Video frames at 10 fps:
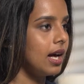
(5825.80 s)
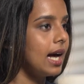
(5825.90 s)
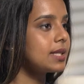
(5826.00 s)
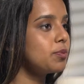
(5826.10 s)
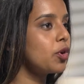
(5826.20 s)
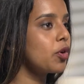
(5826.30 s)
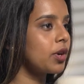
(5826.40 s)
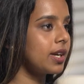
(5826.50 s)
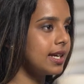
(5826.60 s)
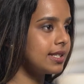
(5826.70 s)
As more
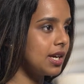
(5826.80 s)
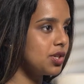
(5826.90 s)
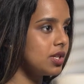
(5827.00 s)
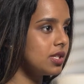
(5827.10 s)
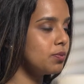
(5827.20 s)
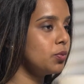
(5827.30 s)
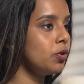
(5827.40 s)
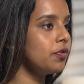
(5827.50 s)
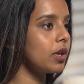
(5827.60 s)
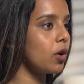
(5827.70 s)
organizations
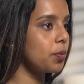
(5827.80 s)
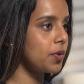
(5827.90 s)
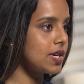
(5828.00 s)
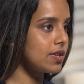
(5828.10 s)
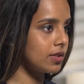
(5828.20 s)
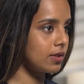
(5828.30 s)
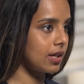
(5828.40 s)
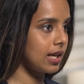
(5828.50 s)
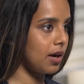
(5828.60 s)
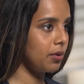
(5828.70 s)
move their operations to the
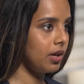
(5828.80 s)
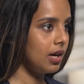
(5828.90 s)
cloud,